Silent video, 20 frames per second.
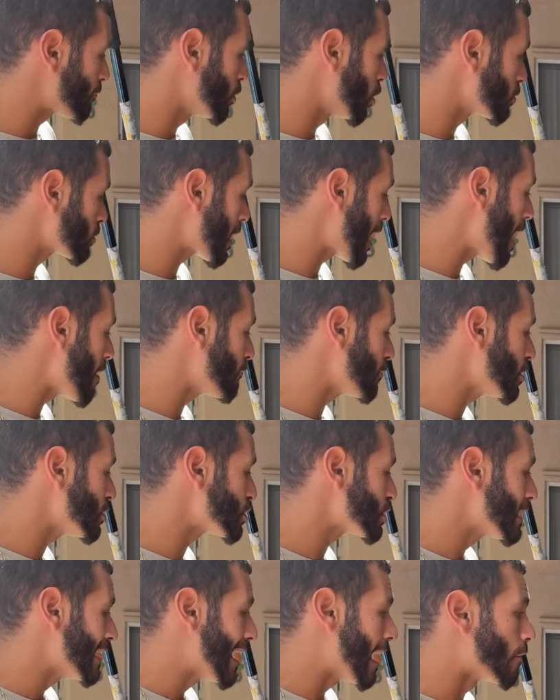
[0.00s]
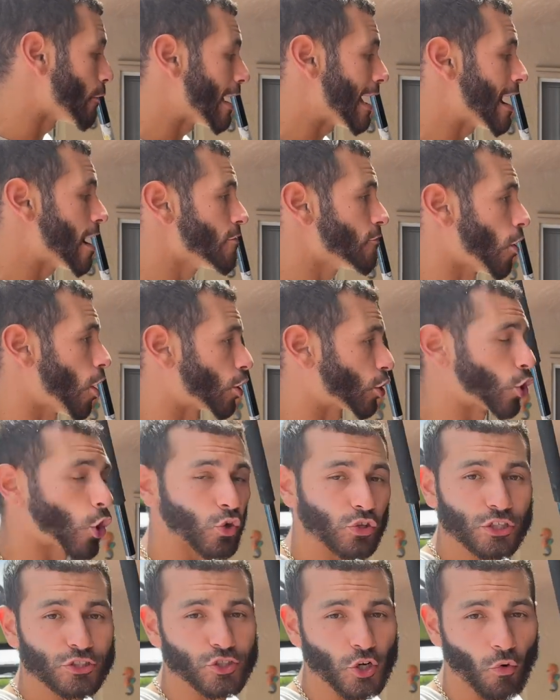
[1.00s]
nose catfish. And we have our
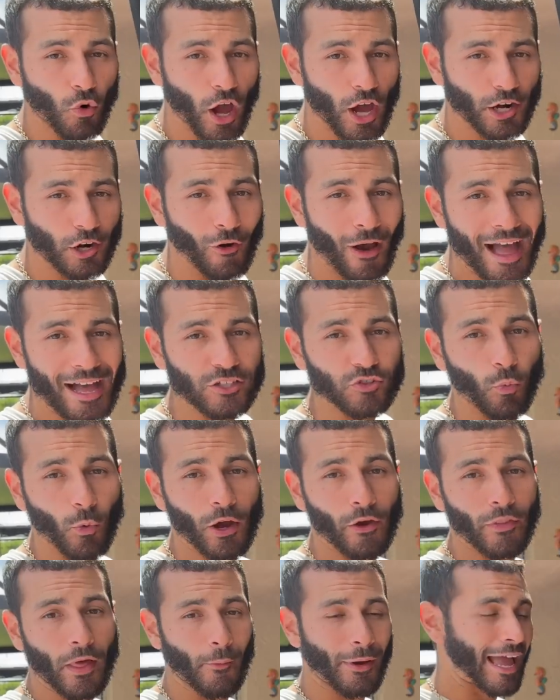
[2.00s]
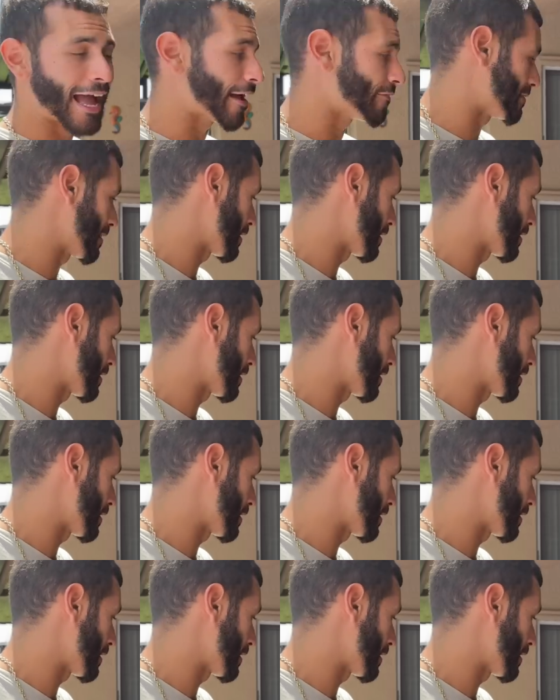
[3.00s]
golden dorado as well that we have to